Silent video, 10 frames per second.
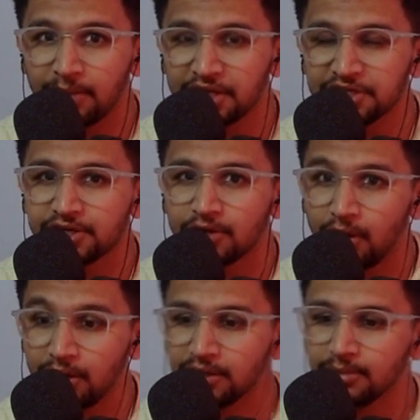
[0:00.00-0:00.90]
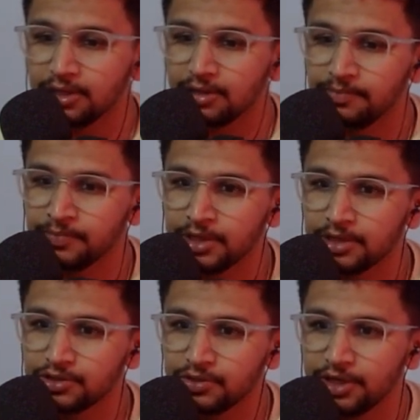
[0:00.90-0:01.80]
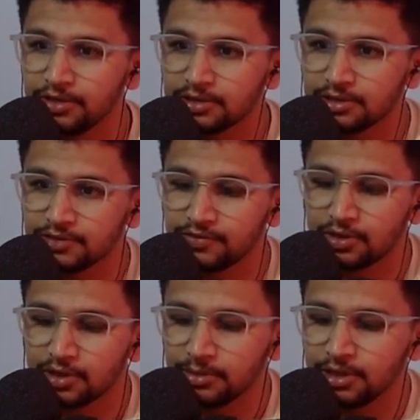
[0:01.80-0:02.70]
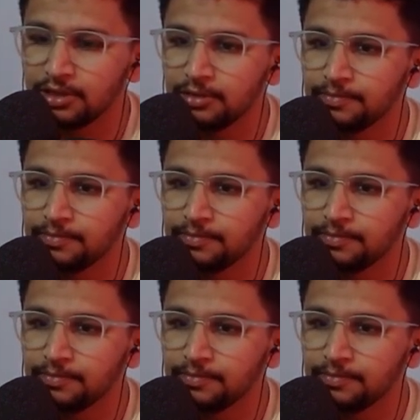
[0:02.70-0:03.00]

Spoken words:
application called Terminal. So you need to search for terminal.